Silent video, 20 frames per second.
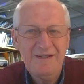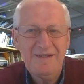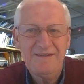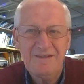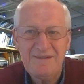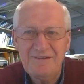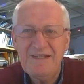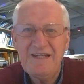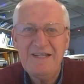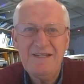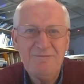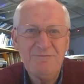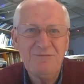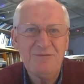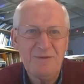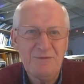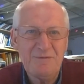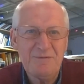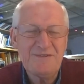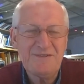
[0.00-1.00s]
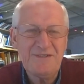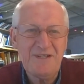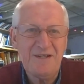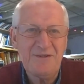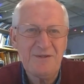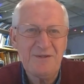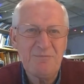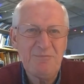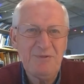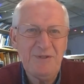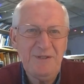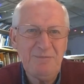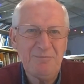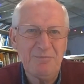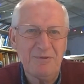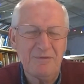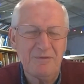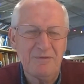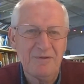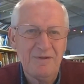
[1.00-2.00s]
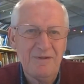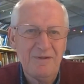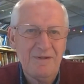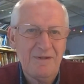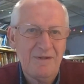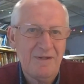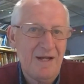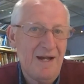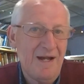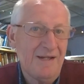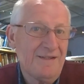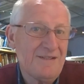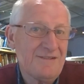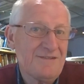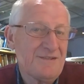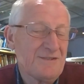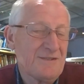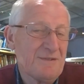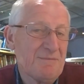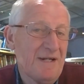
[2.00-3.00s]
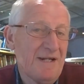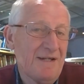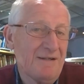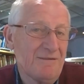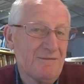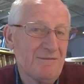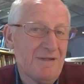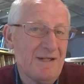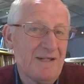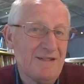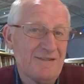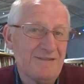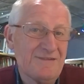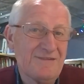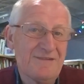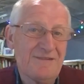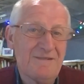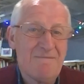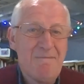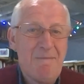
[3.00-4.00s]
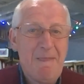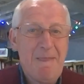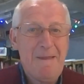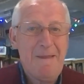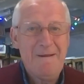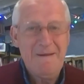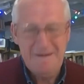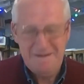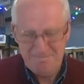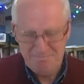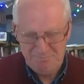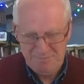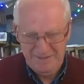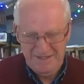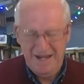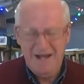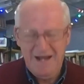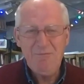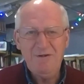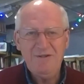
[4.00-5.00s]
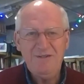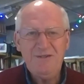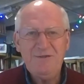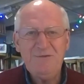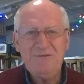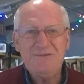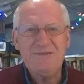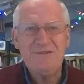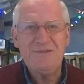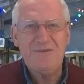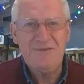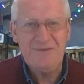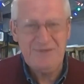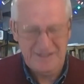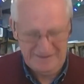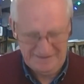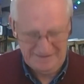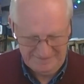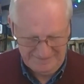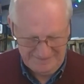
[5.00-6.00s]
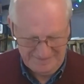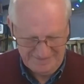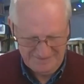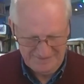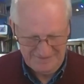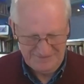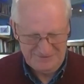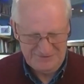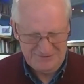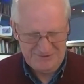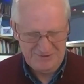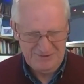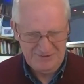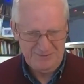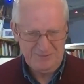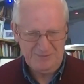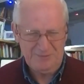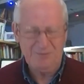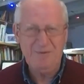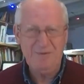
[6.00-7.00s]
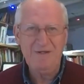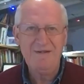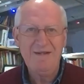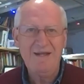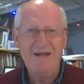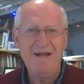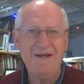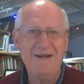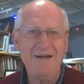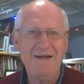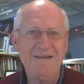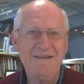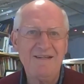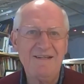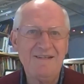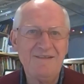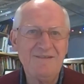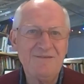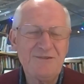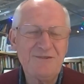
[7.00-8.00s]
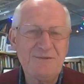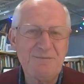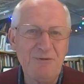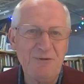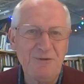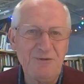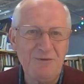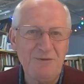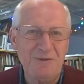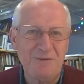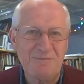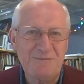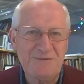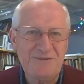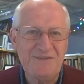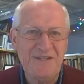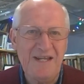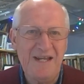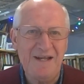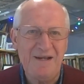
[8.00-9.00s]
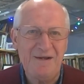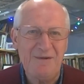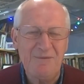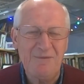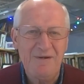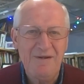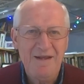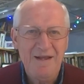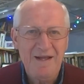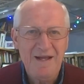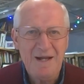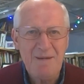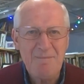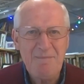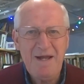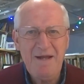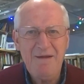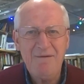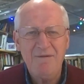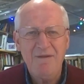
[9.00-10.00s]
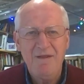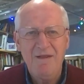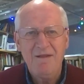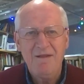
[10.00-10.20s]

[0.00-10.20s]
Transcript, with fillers: can influence other people. I guess it's about grace. Uh, but I want you to think too uh, in small groups now about